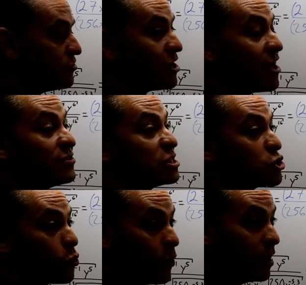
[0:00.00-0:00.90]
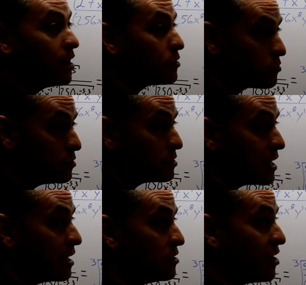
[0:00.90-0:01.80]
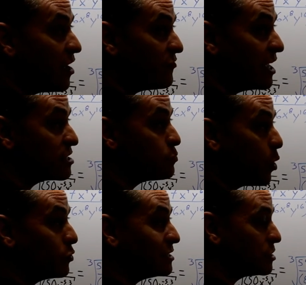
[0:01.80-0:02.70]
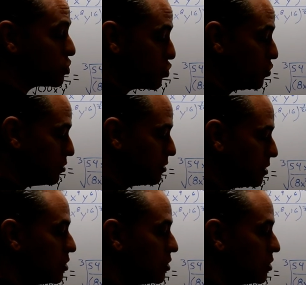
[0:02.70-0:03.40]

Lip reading: you have square root and you have exponent 2,